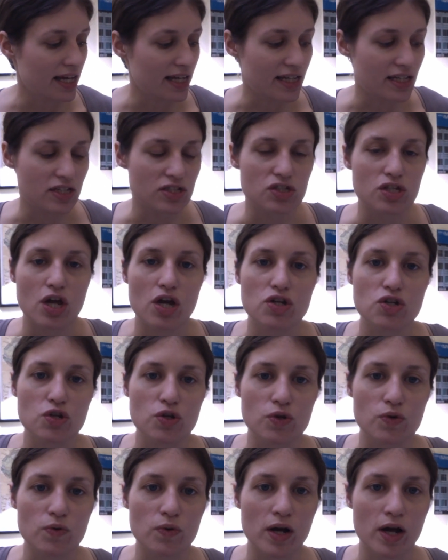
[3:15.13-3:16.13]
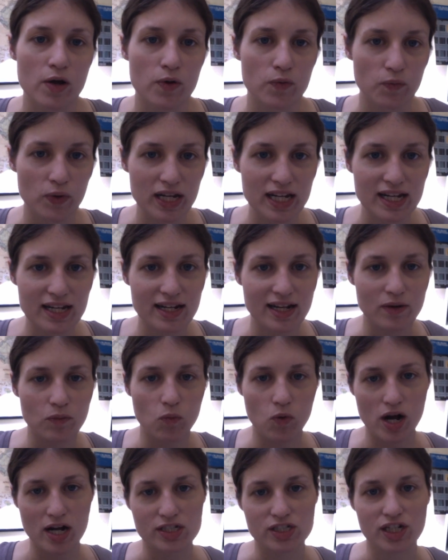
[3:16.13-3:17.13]
is to read and
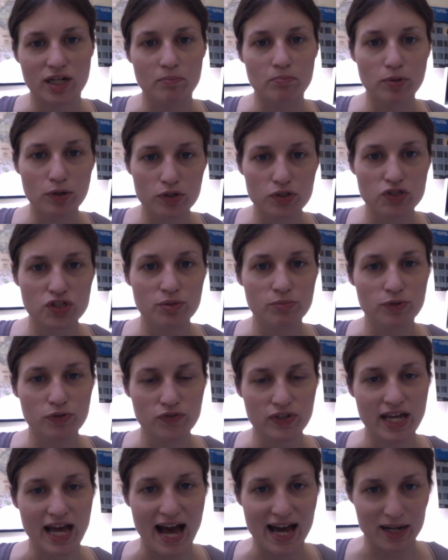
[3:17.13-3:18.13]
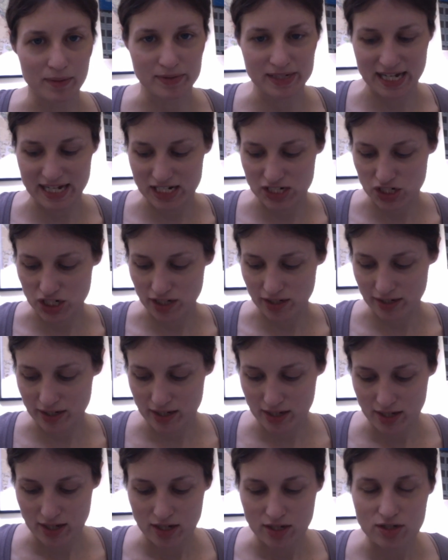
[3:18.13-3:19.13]
watch a book-to-movie adaptation.
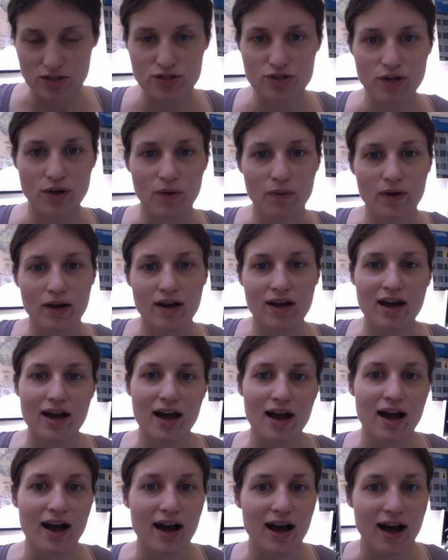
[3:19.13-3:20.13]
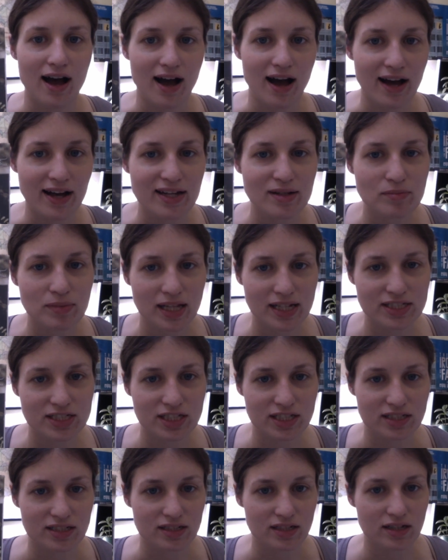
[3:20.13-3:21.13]
So, I Am
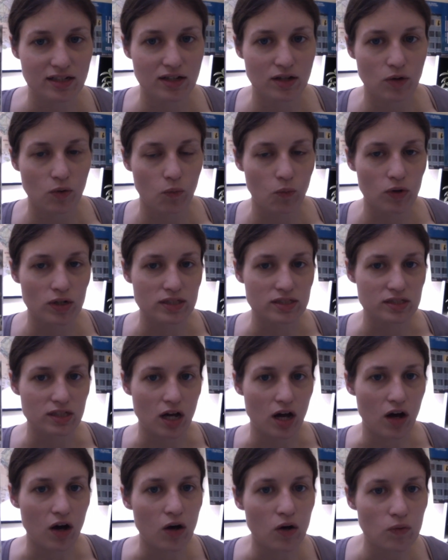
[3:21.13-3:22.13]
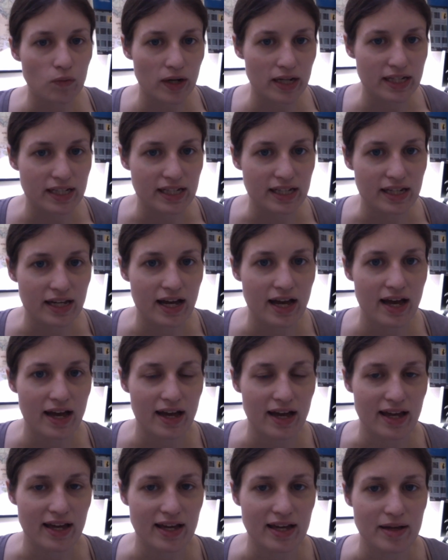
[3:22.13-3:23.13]
Legend was already
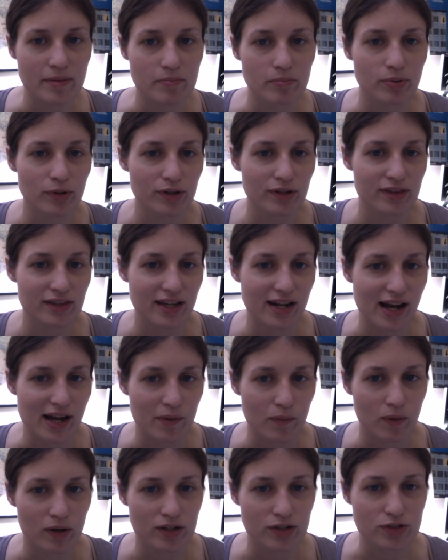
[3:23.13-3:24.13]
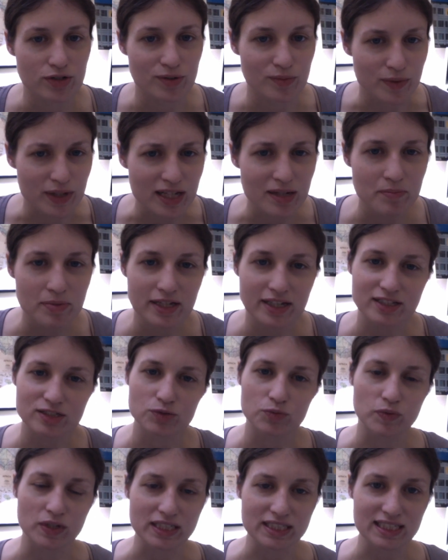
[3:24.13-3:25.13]
a book that I wanted to read
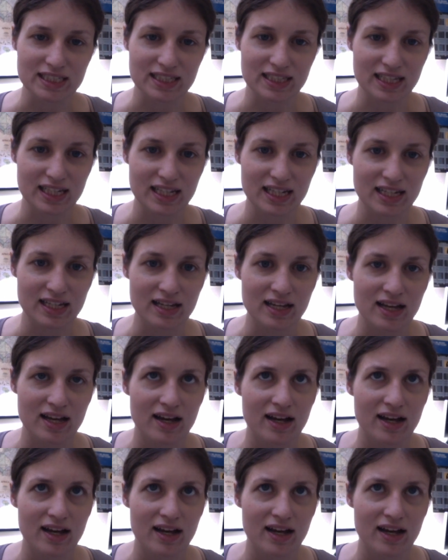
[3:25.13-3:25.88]
because recently,